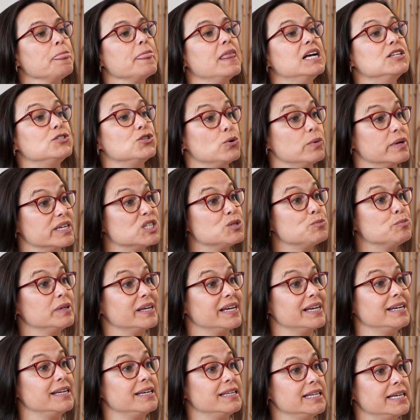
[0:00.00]
And so
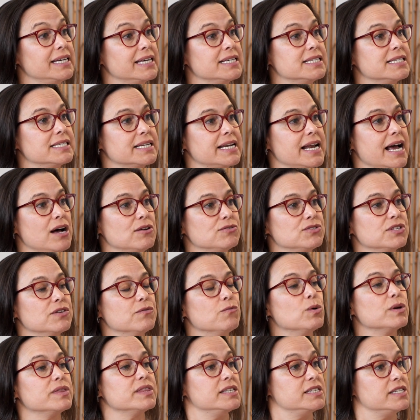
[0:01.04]
explaining the ins and outs of
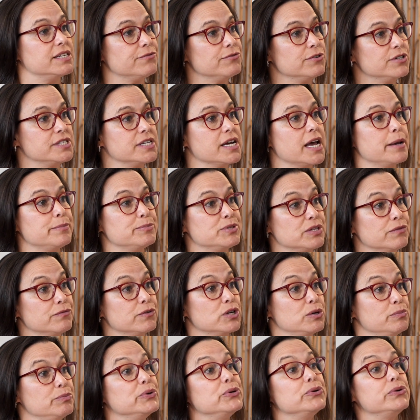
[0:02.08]
what the different types of
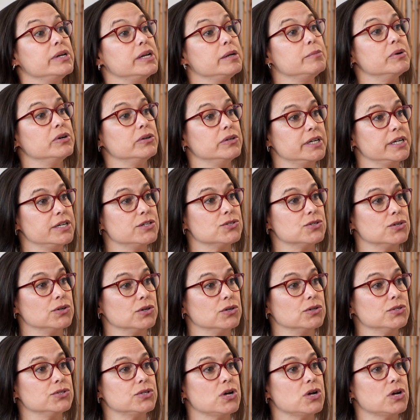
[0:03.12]
community building circles